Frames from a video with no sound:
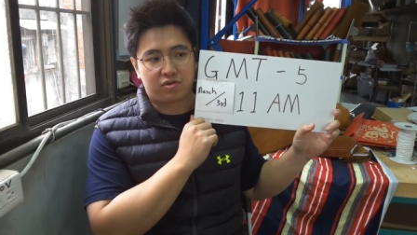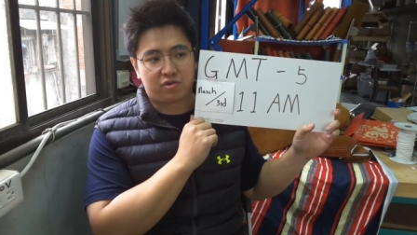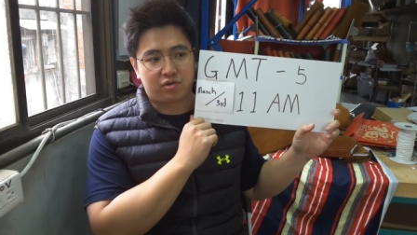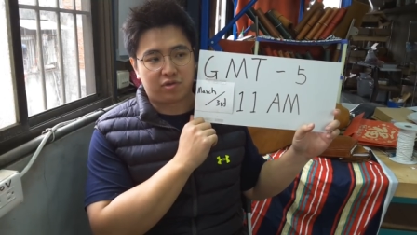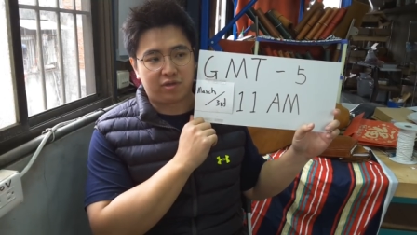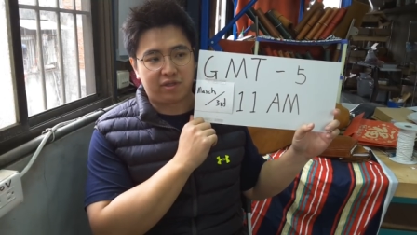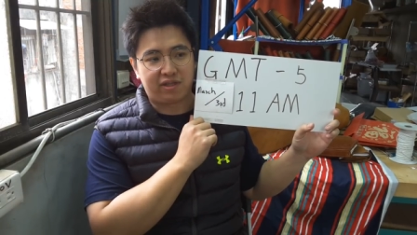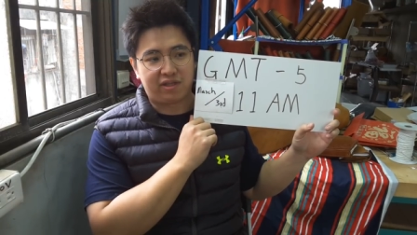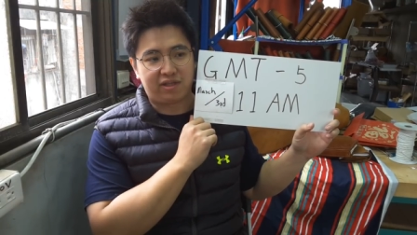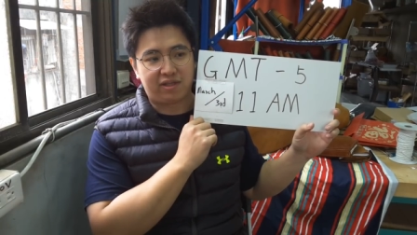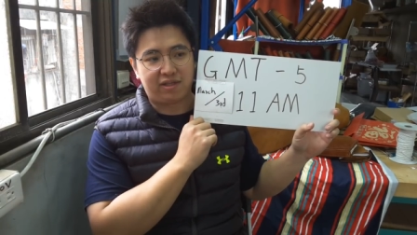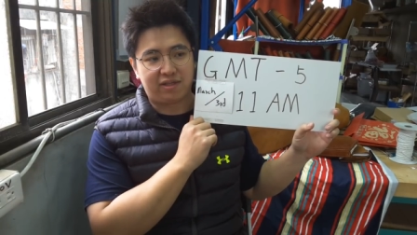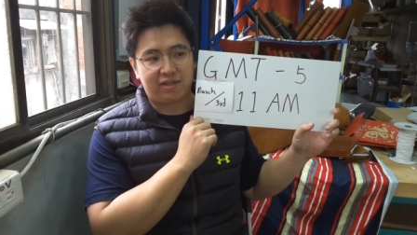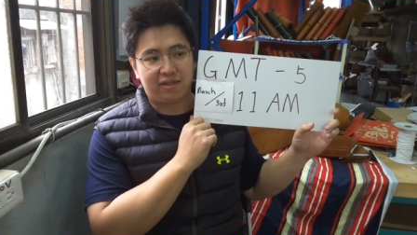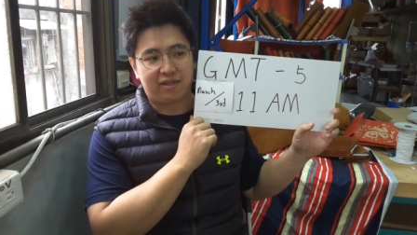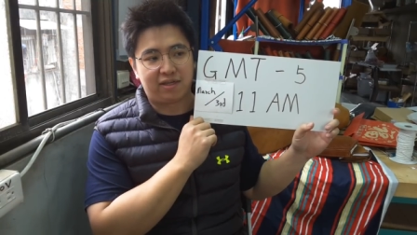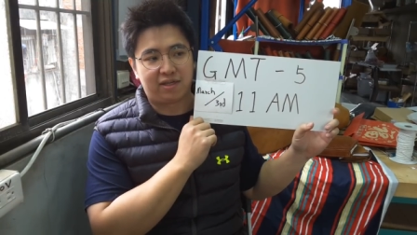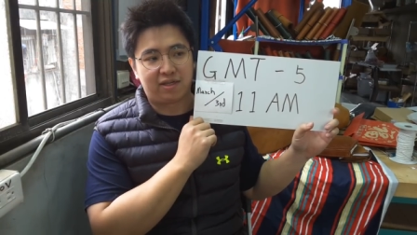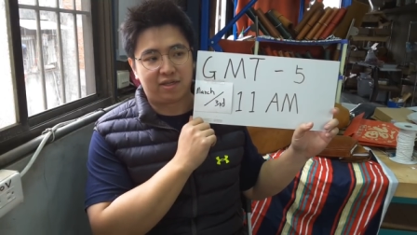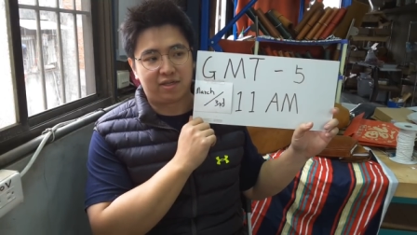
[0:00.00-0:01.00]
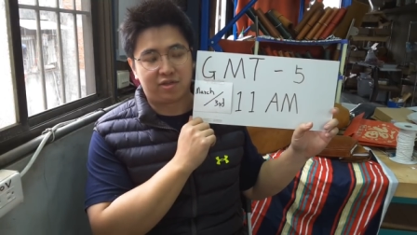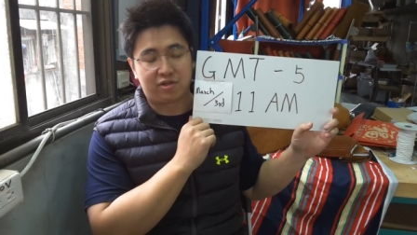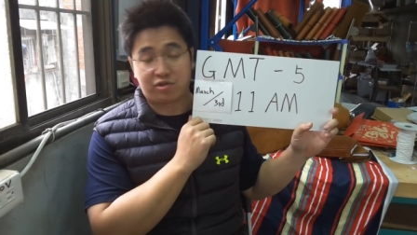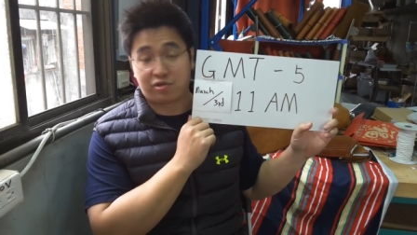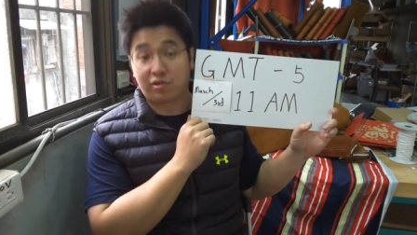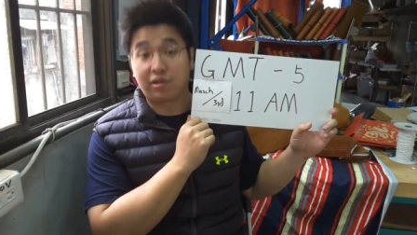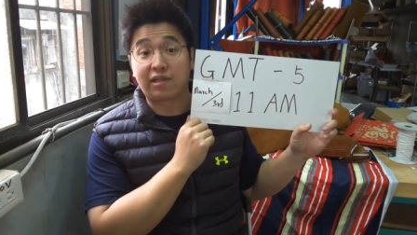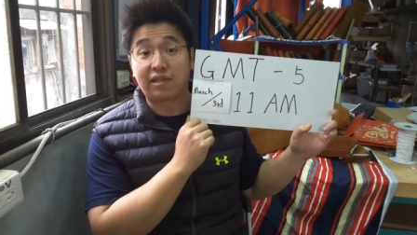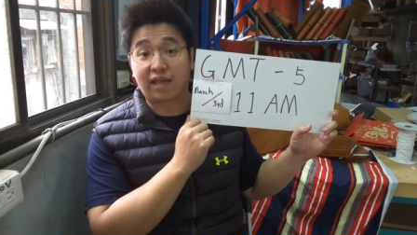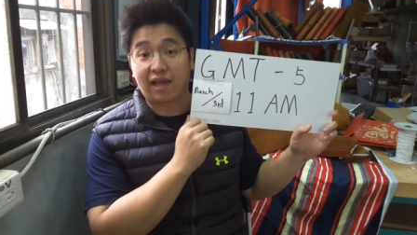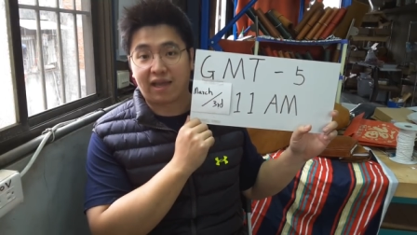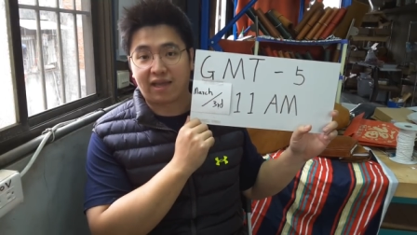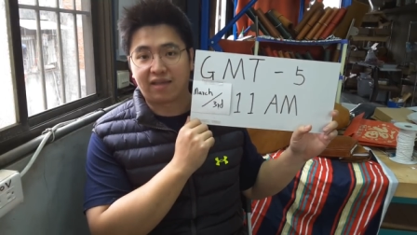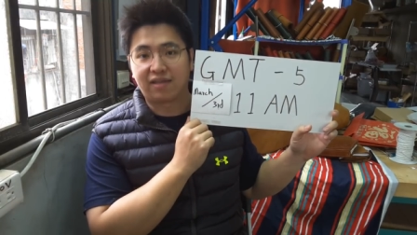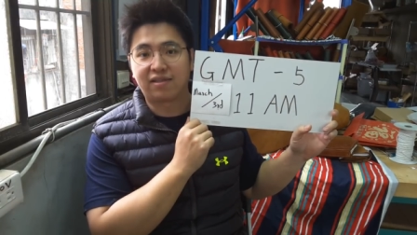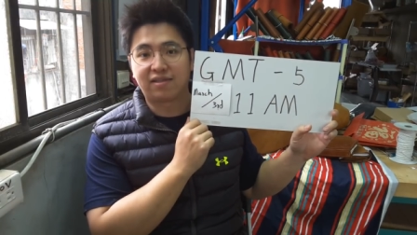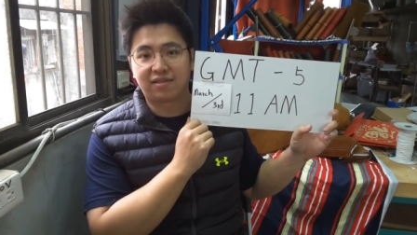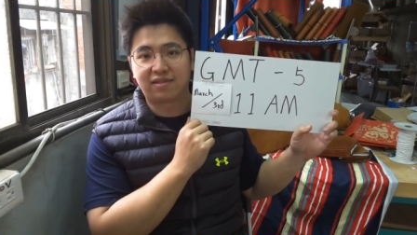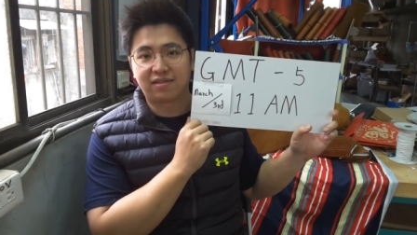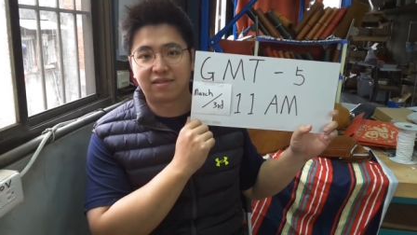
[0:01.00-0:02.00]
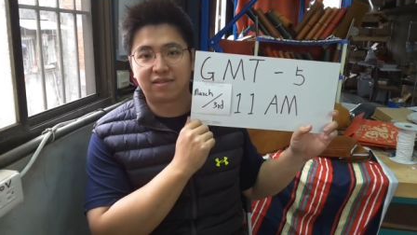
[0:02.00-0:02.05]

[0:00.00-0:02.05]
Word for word: three three days